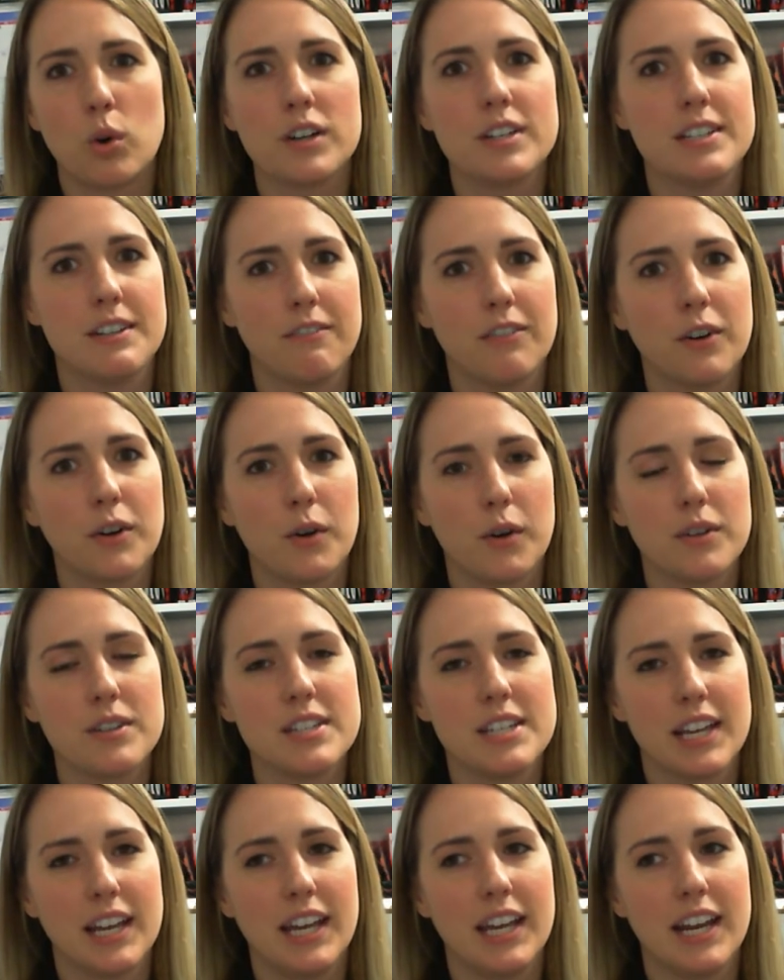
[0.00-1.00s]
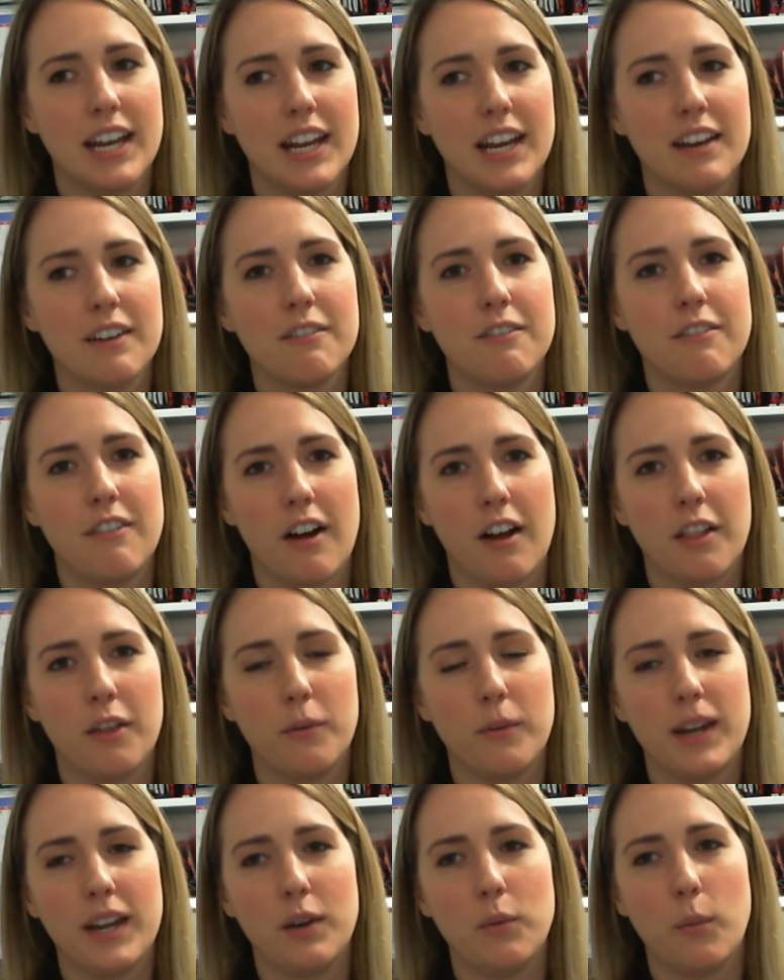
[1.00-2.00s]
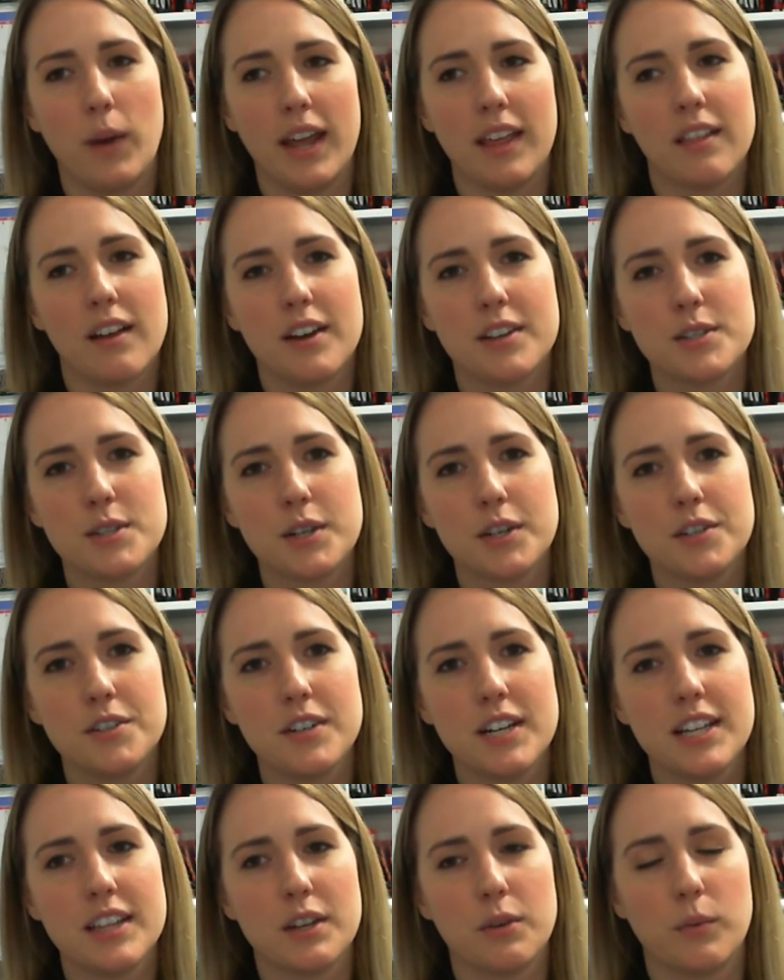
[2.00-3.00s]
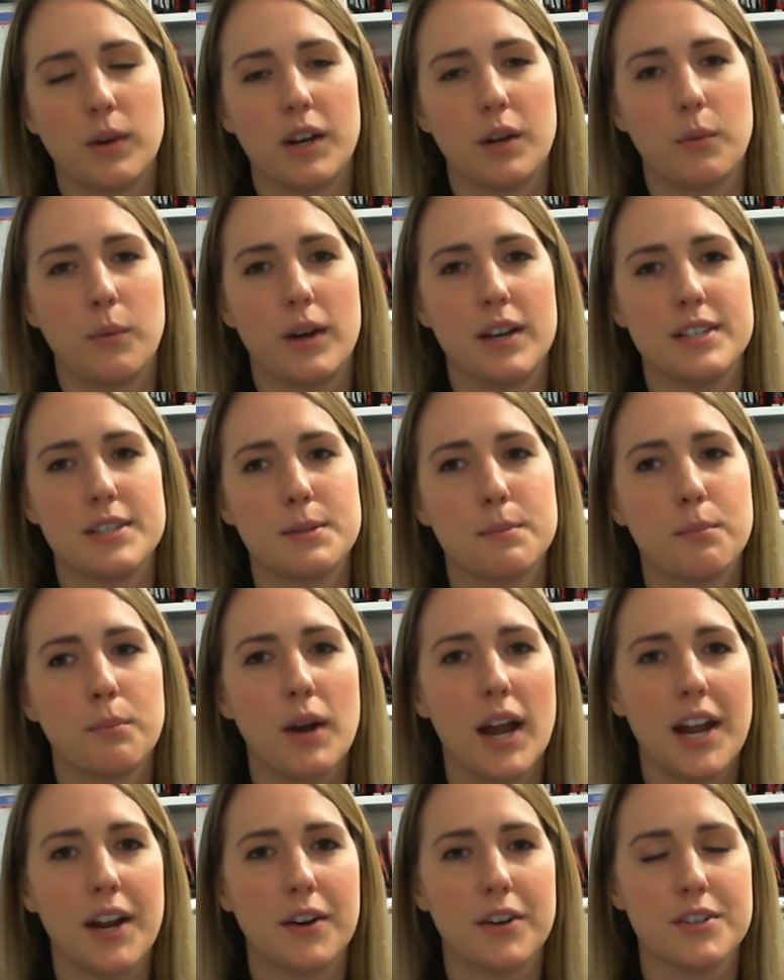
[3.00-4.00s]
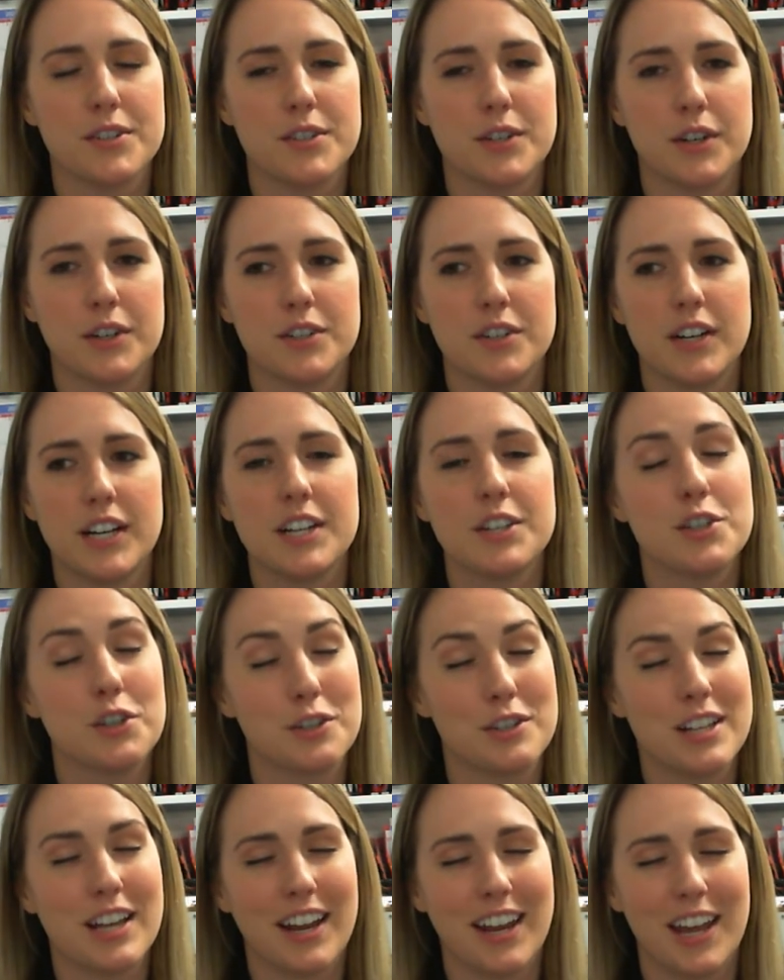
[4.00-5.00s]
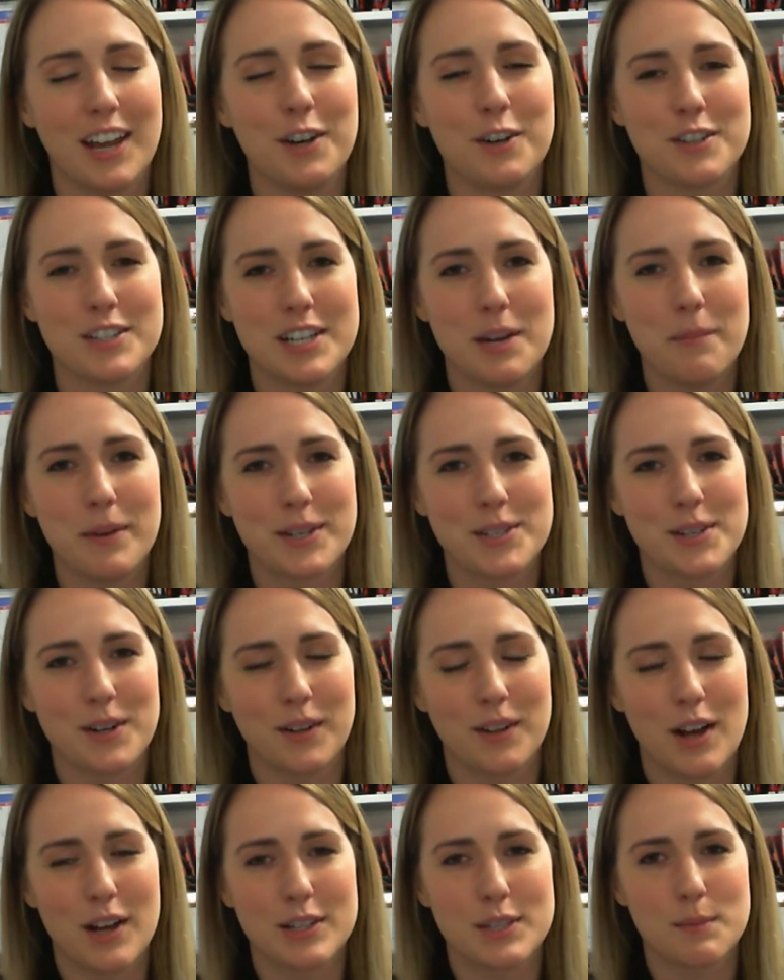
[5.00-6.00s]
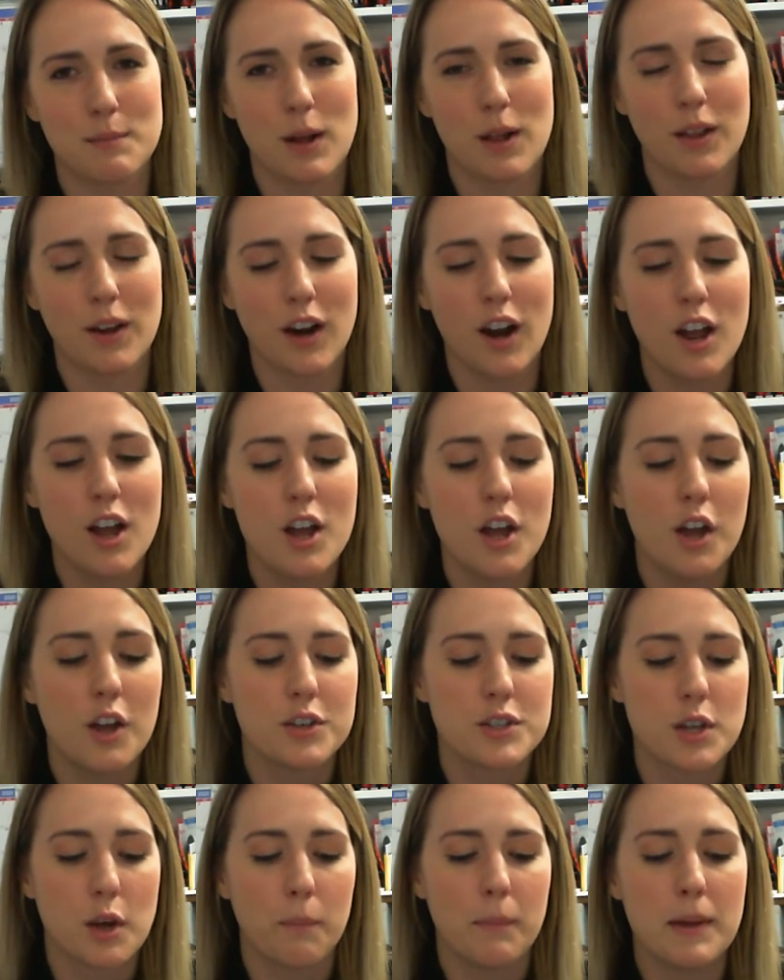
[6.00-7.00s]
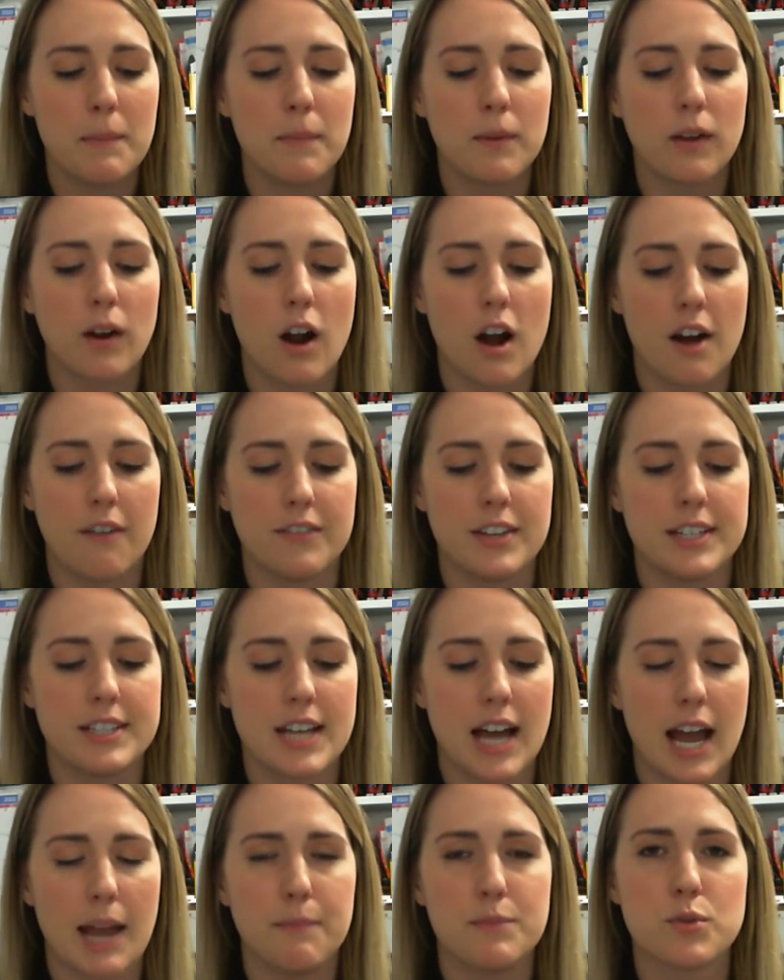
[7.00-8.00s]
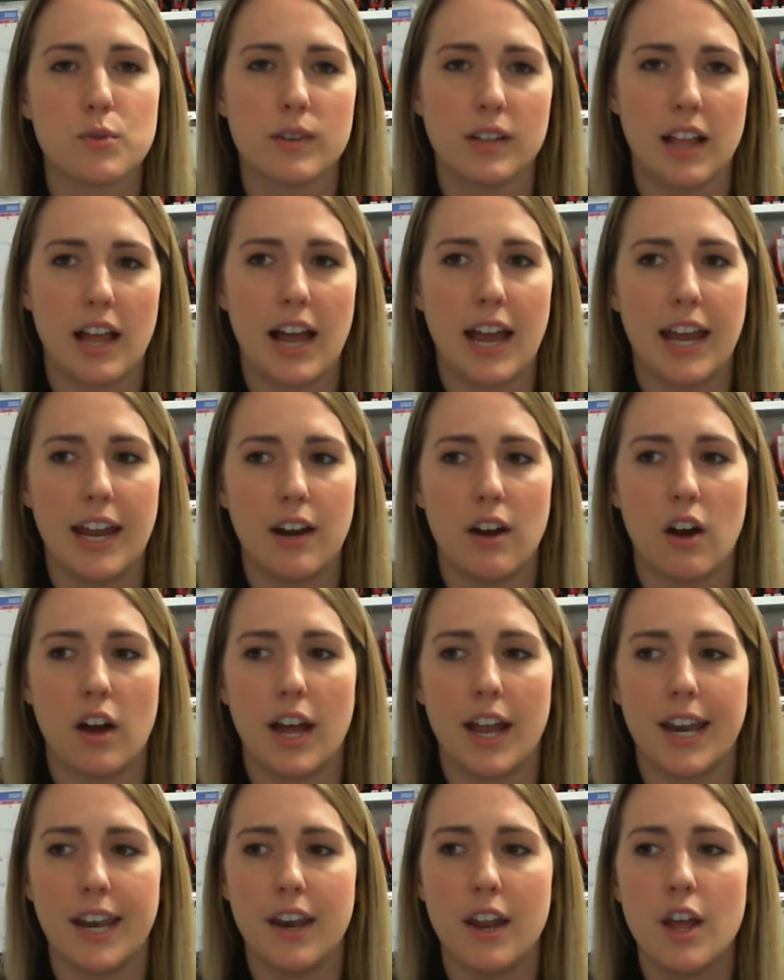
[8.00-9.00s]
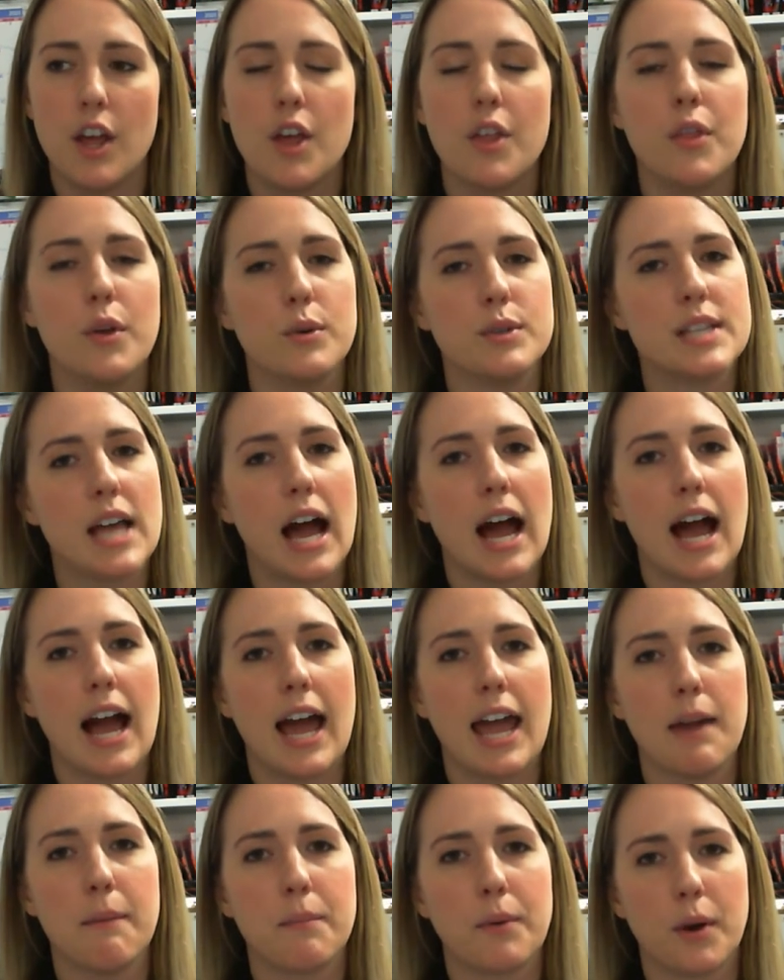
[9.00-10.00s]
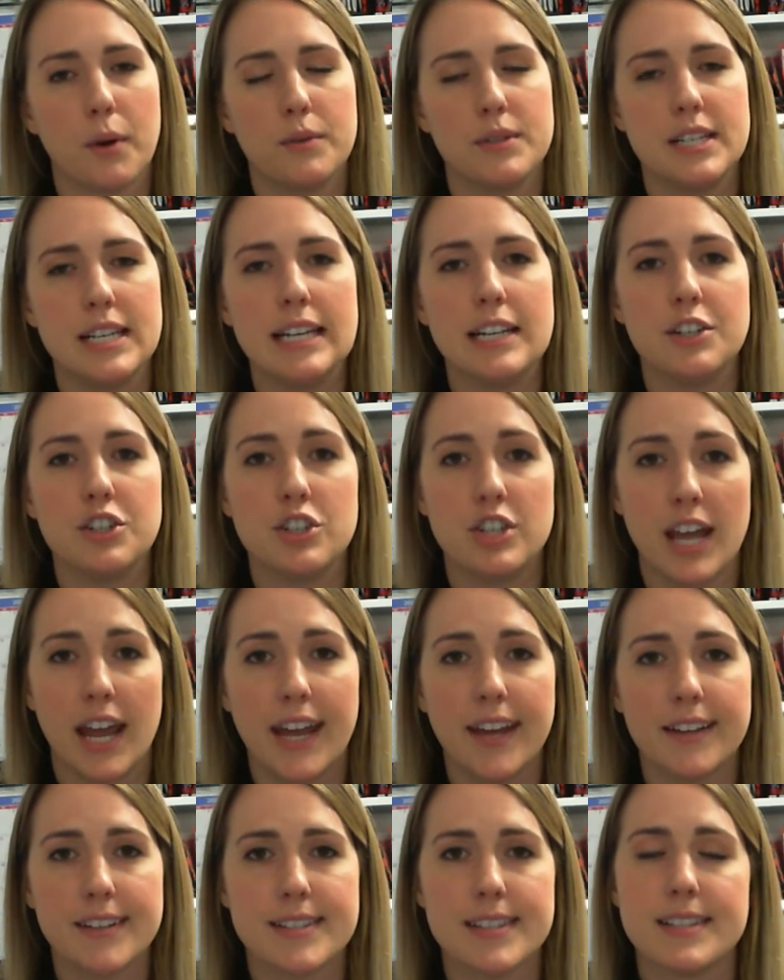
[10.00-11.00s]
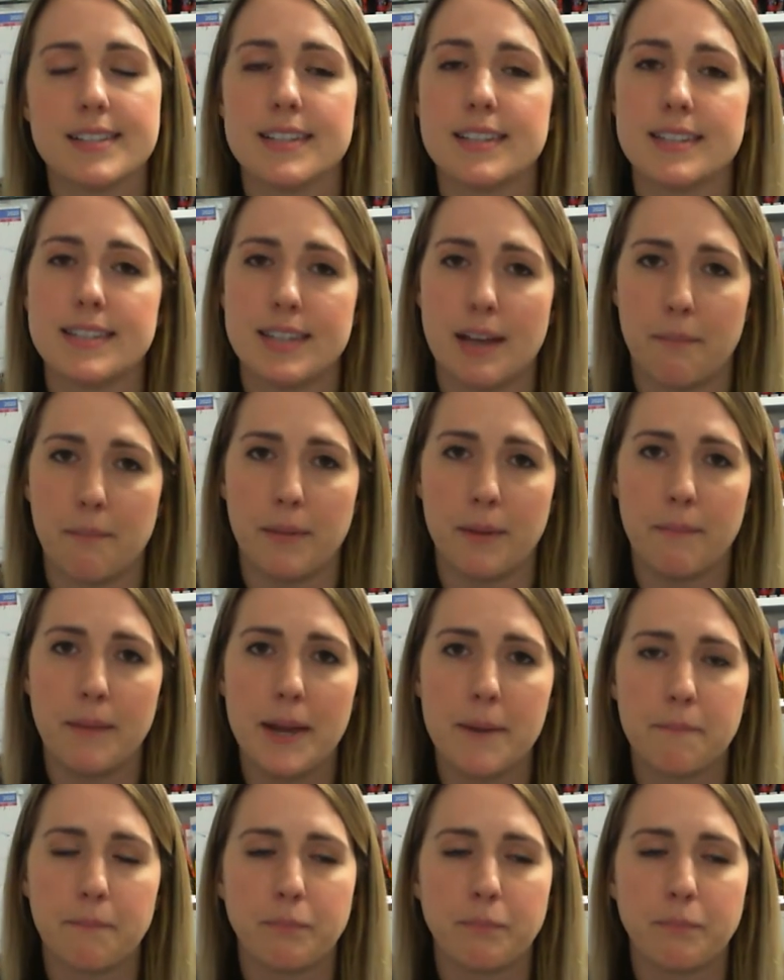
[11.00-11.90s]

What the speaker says: difficult to get in following weight loss surgery than what it was prior to surgery, because your stomachs are a lot smaller. So people are oftentimes relying on those high protein shakes as a supplement.